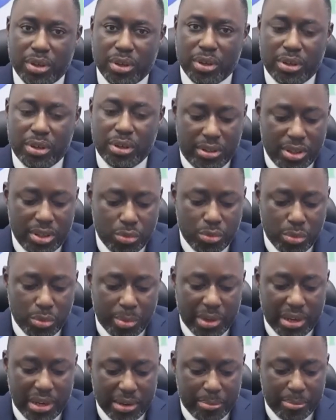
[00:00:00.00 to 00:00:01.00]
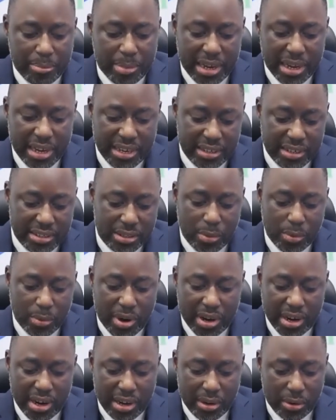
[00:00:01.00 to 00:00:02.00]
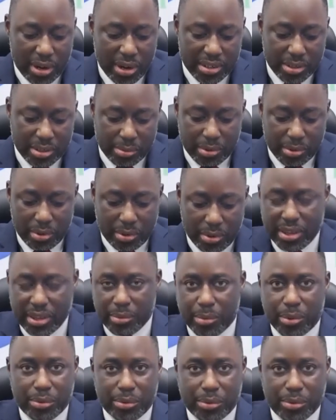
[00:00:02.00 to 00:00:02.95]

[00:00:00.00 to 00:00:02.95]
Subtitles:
This will be led by Diwara Oladipo.